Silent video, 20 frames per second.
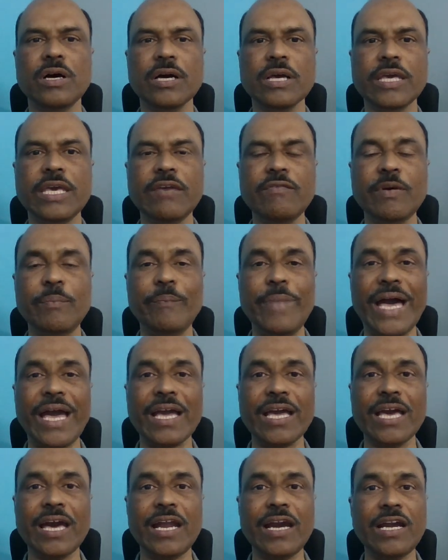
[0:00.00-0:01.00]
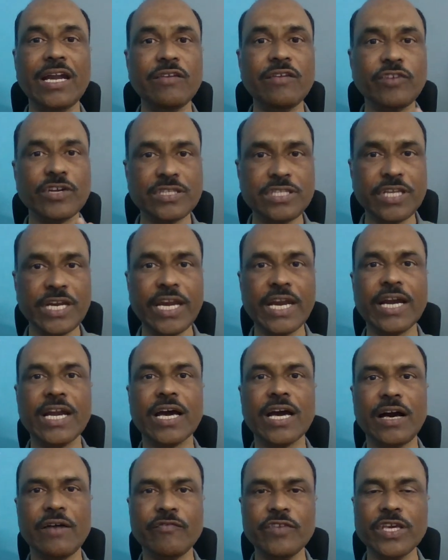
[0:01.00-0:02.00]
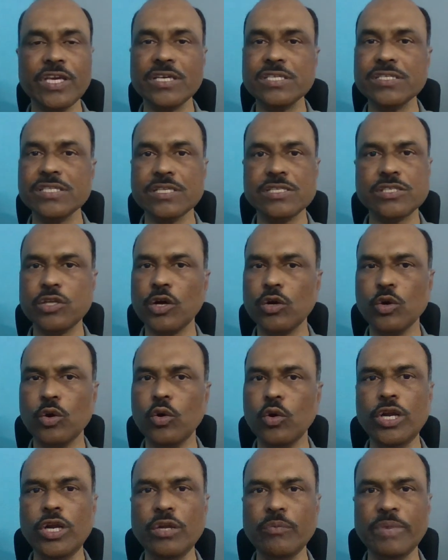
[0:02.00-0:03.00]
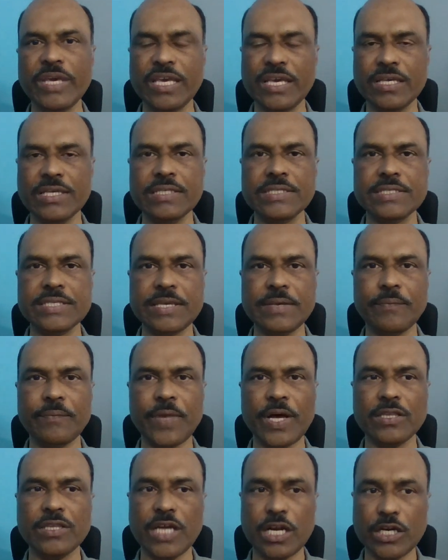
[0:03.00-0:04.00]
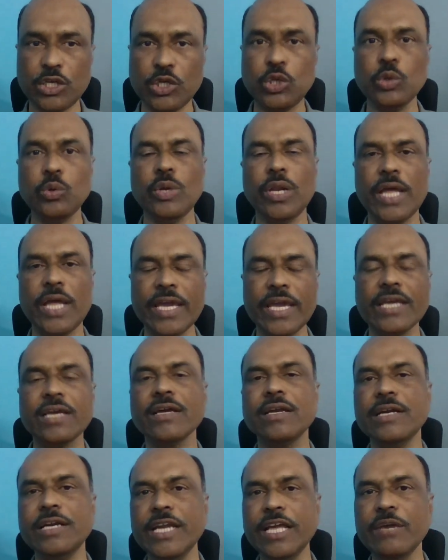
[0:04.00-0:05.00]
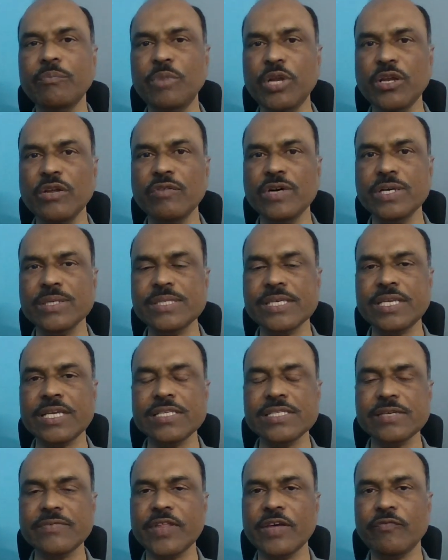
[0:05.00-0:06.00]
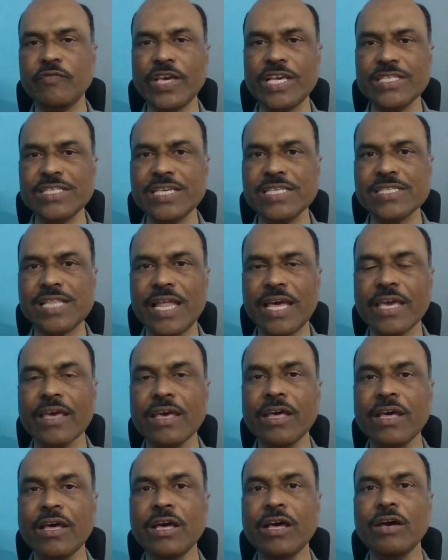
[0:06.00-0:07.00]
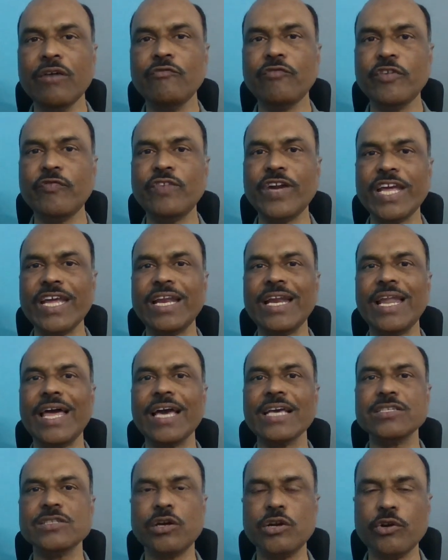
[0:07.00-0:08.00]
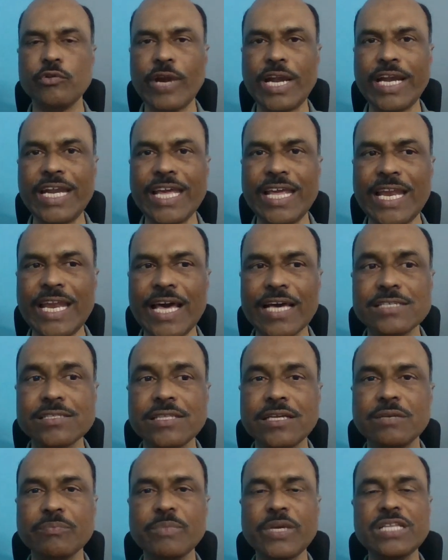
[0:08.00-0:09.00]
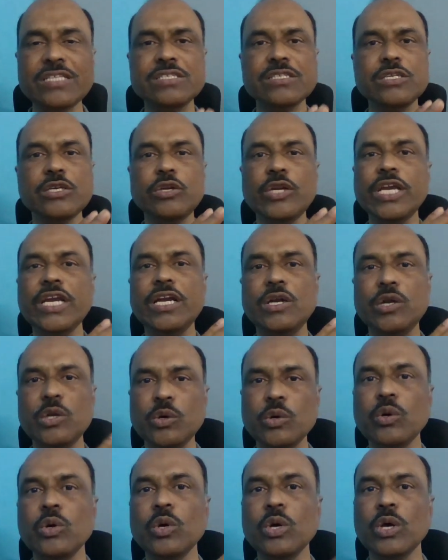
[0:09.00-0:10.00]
give a bank guarantee for 3.5 years, it's not going to be easy. And that too, like deemed universities, if the fees is like 15 lakhs or 20 lakhs, that means you need to